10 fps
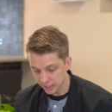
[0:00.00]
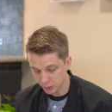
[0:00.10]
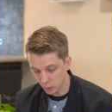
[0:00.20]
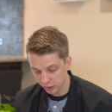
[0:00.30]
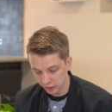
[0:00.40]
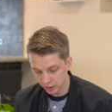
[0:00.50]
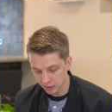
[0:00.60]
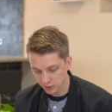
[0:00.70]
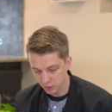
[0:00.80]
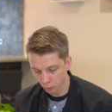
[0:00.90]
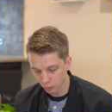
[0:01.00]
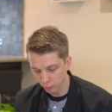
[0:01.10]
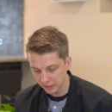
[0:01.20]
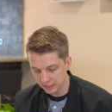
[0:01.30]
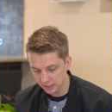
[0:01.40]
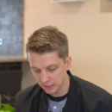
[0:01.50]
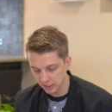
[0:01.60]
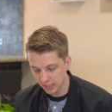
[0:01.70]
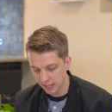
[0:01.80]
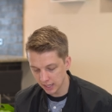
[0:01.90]
Next question, so will we
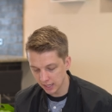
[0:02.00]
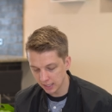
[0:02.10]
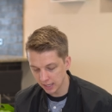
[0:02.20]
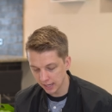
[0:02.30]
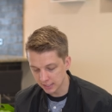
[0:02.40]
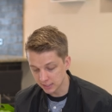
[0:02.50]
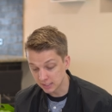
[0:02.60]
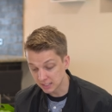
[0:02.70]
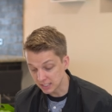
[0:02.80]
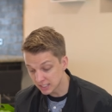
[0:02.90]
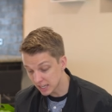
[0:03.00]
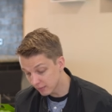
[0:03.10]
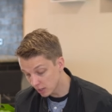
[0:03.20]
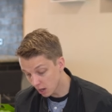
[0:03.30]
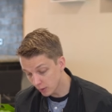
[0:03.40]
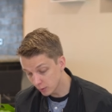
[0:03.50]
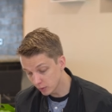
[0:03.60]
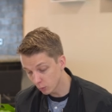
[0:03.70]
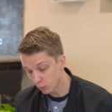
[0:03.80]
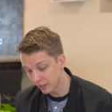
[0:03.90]
see a
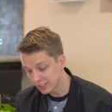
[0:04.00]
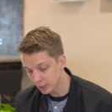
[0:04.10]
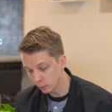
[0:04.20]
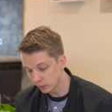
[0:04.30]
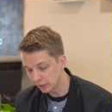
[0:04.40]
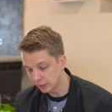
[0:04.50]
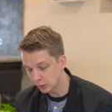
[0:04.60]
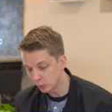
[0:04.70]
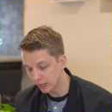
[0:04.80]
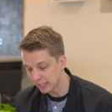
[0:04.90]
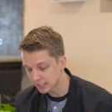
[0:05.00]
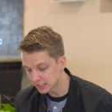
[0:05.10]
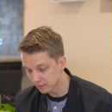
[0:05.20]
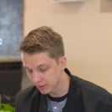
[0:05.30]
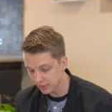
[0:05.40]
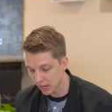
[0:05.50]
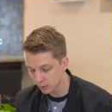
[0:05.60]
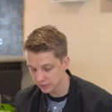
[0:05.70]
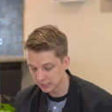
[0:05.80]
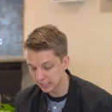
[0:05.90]
a6700 or a totally new
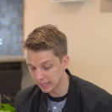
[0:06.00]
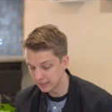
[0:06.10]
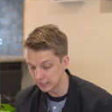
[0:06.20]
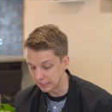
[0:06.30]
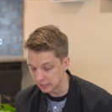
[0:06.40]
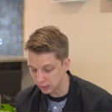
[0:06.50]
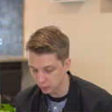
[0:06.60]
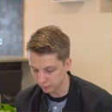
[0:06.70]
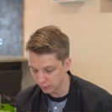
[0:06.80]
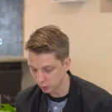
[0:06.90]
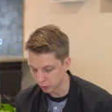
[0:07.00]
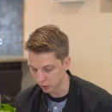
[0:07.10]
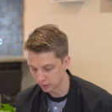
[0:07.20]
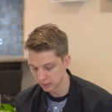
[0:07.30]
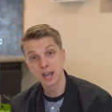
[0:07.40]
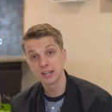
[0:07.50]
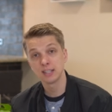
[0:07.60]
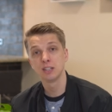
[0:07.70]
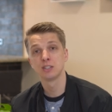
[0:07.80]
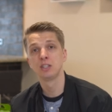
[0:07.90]
a7000 in the near future?
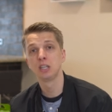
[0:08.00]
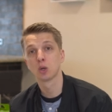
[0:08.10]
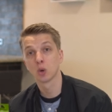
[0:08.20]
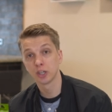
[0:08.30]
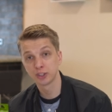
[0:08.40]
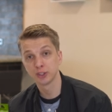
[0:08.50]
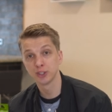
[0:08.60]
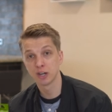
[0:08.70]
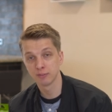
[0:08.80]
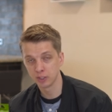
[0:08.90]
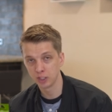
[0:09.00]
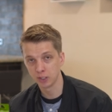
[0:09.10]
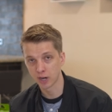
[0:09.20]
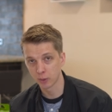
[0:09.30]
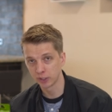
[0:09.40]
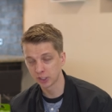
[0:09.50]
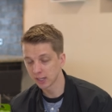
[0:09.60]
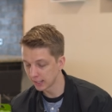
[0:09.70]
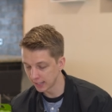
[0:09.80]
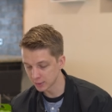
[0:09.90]
That is the question of the year. I wish I
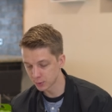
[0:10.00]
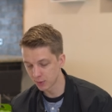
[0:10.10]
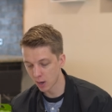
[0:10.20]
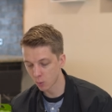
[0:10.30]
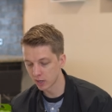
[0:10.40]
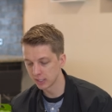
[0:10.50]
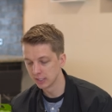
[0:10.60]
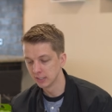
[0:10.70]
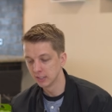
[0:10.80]
could answer that one.